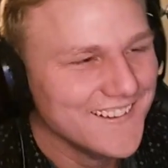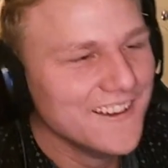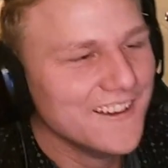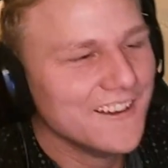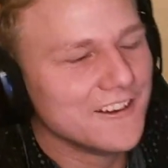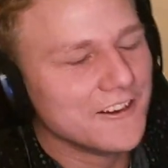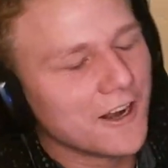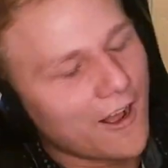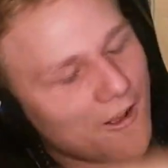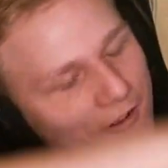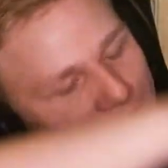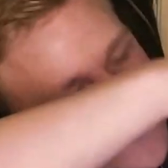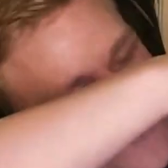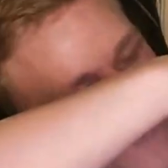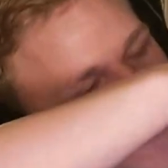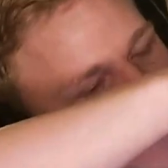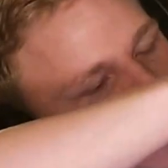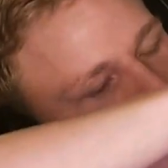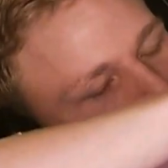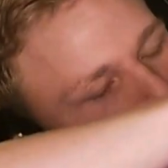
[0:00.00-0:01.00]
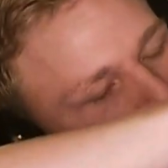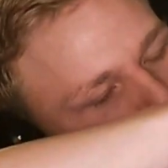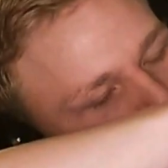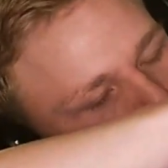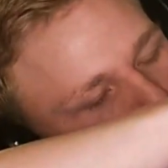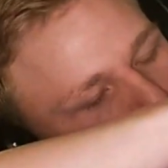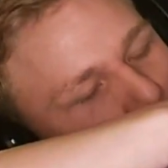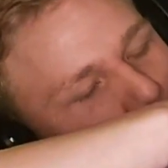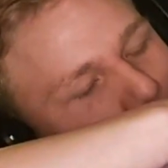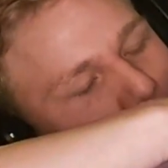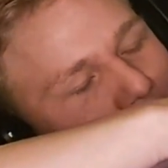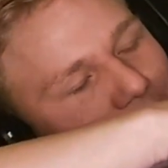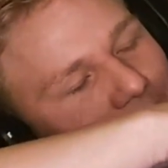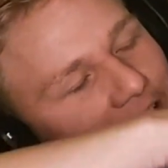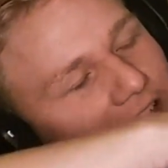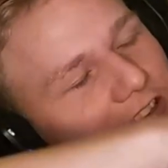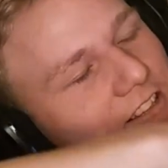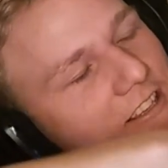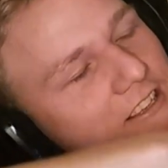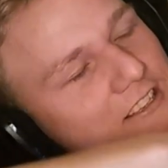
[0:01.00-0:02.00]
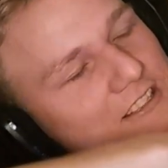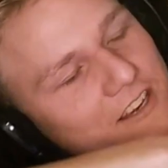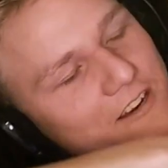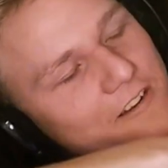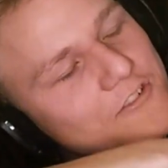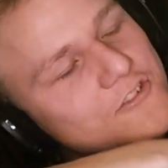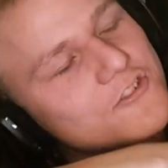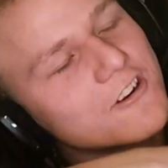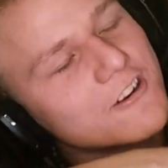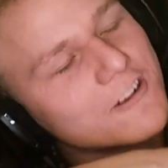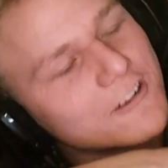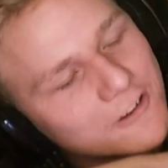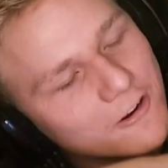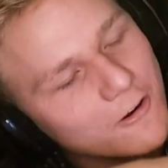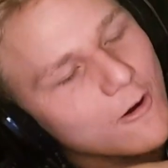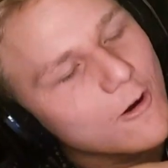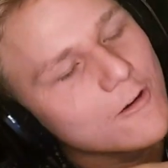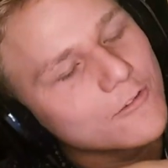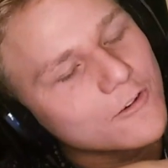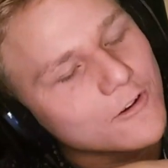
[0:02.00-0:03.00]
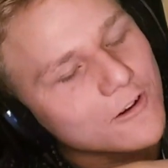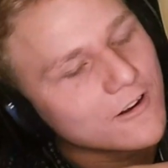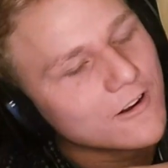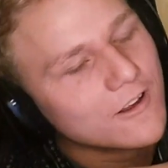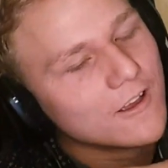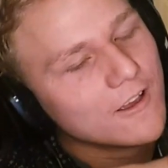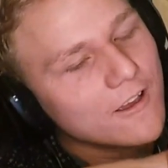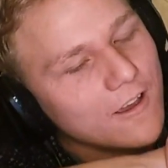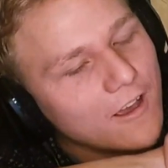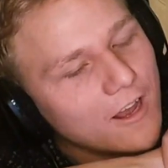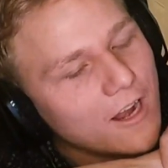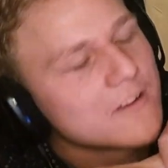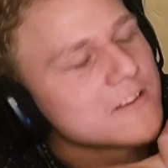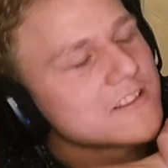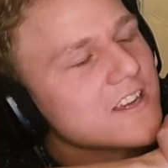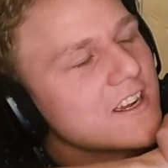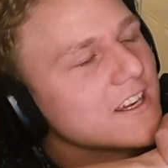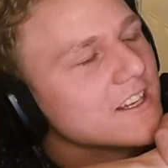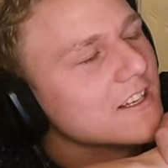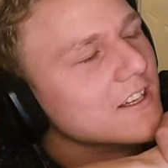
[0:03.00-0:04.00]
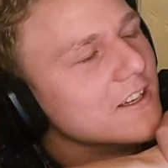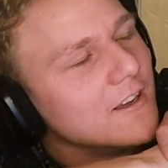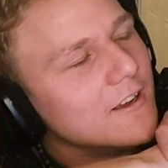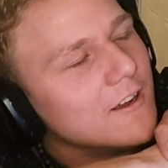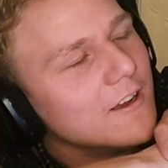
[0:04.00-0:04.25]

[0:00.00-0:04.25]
Dude, I was leaning over the toilet like this. I was trying to go over. And I was like,